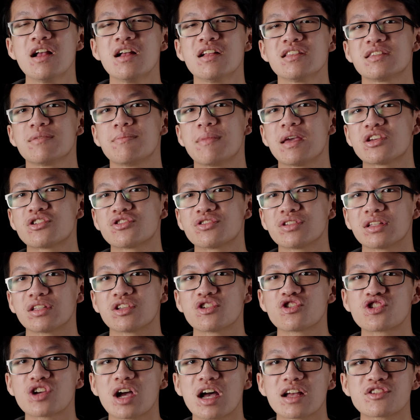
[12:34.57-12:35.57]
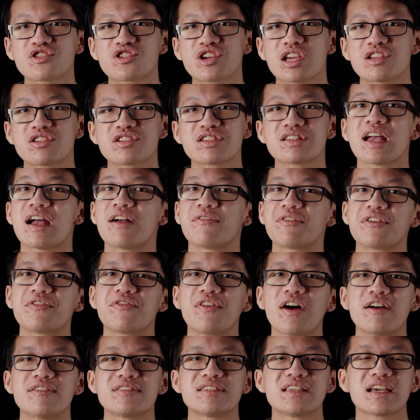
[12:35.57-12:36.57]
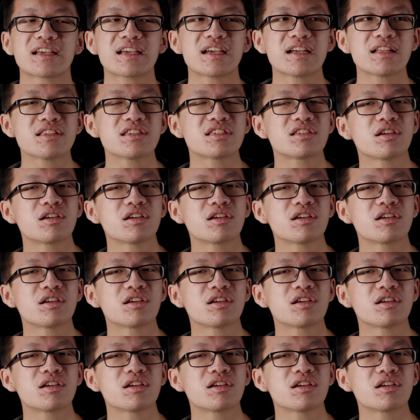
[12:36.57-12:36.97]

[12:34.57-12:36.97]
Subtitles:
to make sure that the shot changes every 5 seconds.